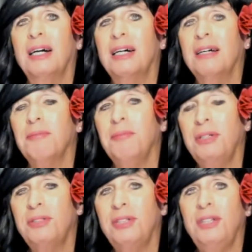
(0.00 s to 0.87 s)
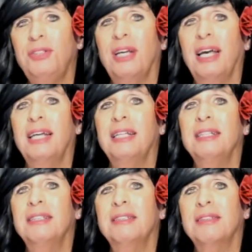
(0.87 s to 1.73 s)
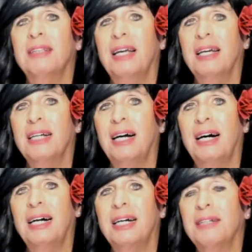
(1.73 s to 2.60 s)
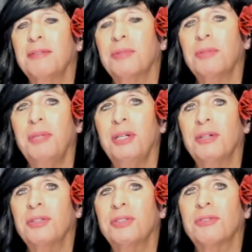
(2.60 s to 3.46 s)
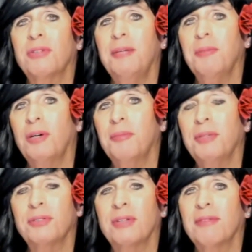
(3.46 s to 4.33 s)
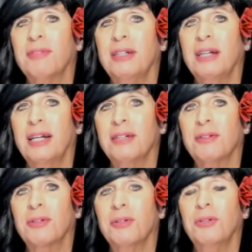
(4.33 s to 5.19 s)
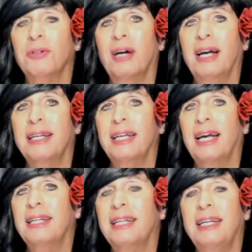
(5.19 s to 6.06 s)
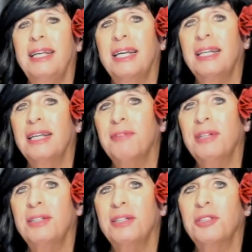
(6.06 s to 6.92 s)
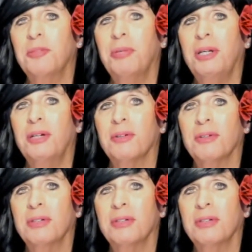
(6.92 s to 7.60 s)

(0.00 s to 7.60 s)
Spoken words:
Missy Jenn, and I would be on the stream almost every night on Google Hangout, and then the end of it, it disappeared.